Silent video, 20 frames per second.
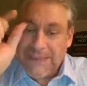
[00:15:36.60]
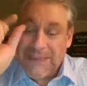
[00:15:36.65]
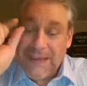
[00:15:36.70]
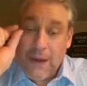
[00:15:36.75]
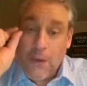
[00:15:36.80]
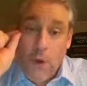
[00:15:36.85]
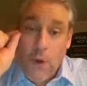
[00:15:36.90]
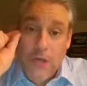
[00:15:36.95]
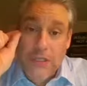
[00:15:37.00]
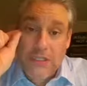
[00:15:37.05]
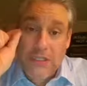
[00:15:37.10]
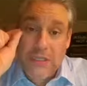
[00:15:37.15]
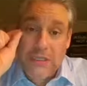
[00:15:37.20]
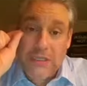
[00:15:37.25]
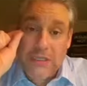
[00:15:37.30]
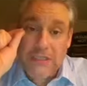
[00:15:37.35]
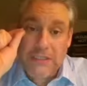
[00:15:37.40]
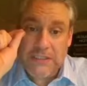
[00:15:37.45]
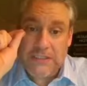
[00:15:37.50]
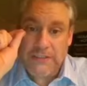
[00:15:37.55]
Now, I want you to
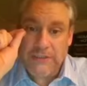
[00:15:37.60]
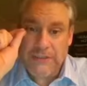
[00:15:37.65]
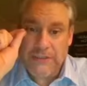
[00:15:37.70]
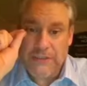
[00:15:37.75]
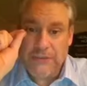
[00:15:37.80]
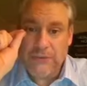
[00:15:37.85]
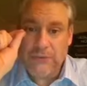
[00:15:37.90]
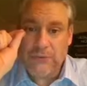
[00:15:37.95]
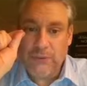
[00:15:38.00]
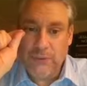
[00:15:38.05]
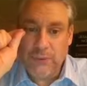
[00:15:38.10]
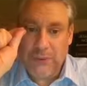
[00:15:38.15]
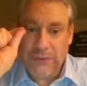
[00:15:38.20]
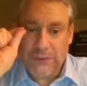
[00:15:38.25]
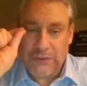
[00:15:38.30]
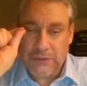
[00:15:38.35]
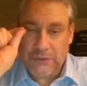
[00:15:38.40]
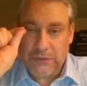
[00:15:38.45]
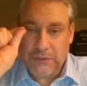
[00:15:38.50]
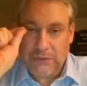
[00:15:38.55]
listen to
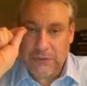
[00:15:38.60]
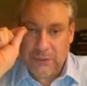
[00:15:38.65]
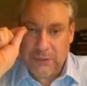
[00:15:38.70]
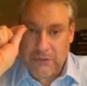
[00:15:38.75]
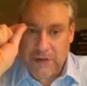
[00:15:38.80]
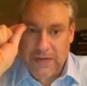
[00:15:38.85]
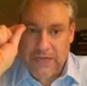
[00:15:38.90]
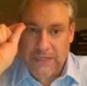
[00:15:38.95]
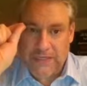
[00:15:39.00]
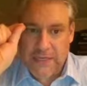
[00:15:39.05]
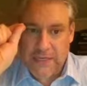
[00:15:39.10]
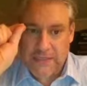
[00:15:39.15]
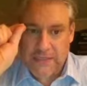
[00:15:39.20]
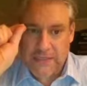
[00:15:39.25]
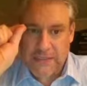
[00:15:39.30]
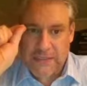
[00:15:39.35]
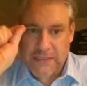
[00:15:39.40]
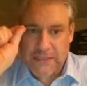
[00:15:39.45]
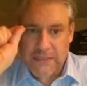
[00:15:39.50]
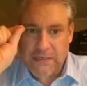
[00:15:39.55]
what the Greek says
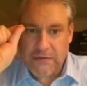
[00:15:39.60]
in this.